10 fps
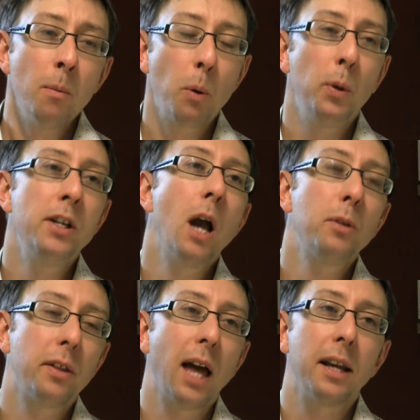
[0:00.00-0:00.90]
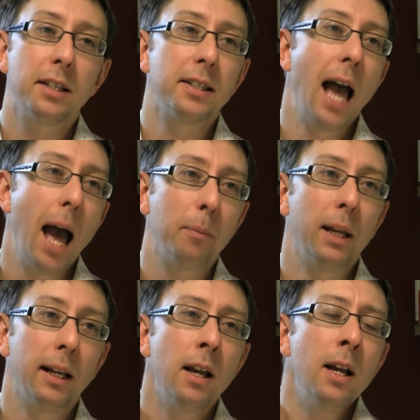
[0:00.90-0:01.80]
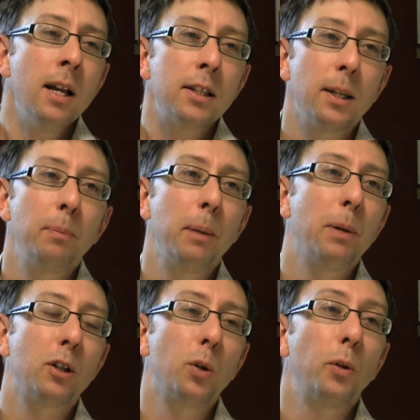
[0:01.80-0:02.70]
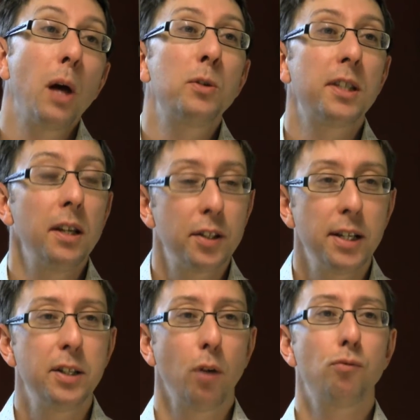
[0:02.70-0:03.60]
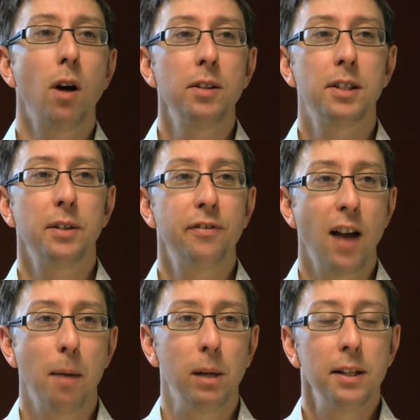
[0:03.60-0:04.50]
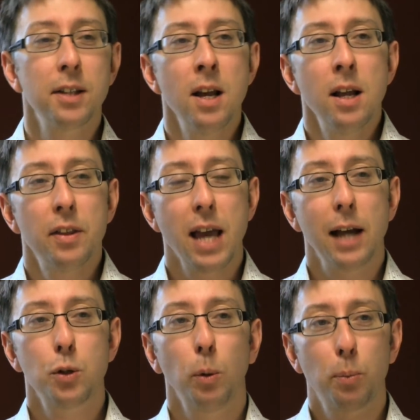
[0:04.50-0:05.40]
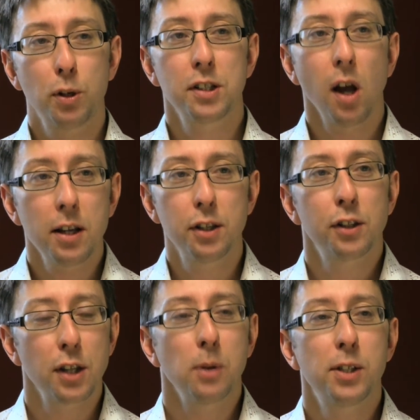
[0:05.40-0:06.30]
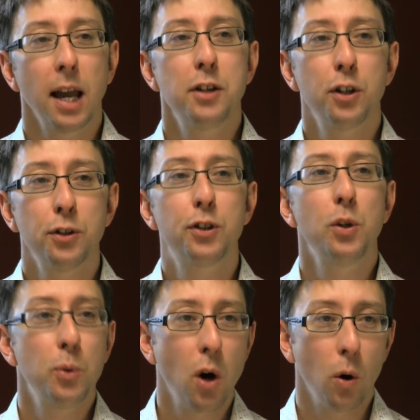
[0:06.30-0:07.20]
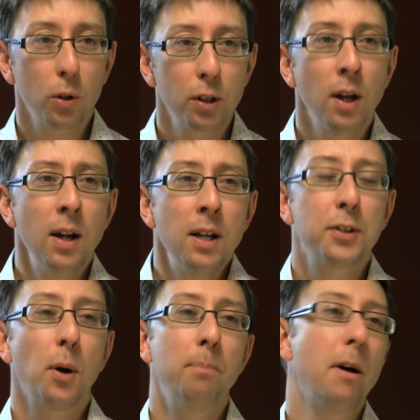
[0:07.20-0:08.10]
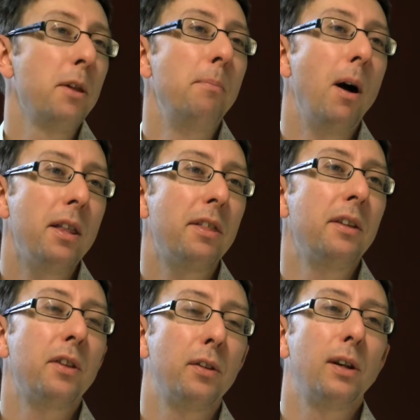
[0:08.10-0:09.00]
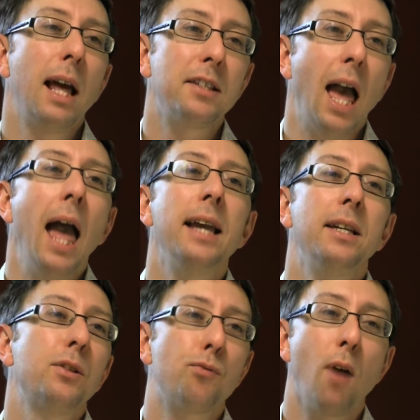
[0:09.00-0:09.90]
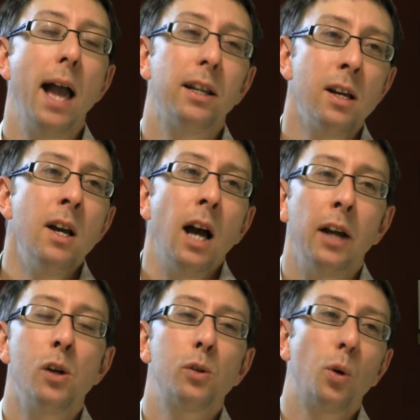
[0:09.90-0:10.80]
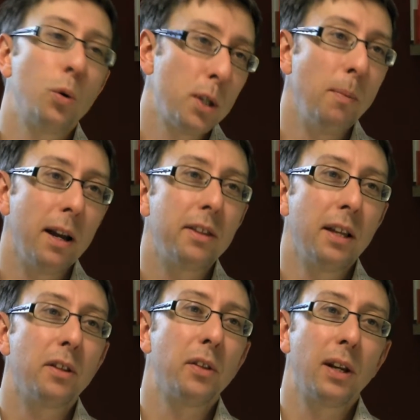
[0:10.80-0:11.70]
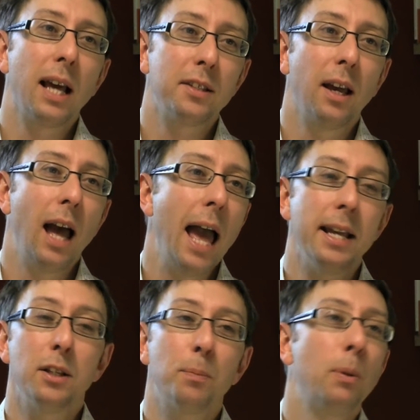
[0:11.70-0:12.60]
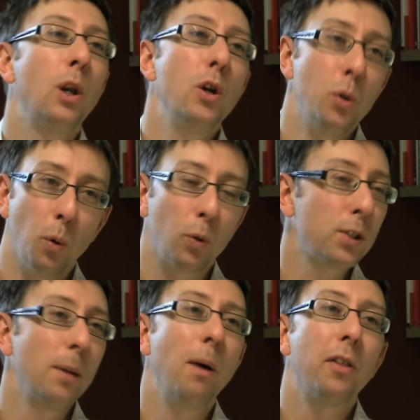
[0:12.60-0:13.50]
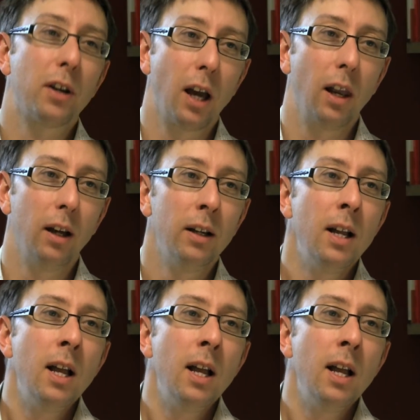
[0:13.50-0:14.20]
But we know that that isn't happening, simply because although synesthesia runs in families, the actual precise associations do not. So a mother might think that the letter A is red, and her daughter might think that the letter A is blue or some other colour.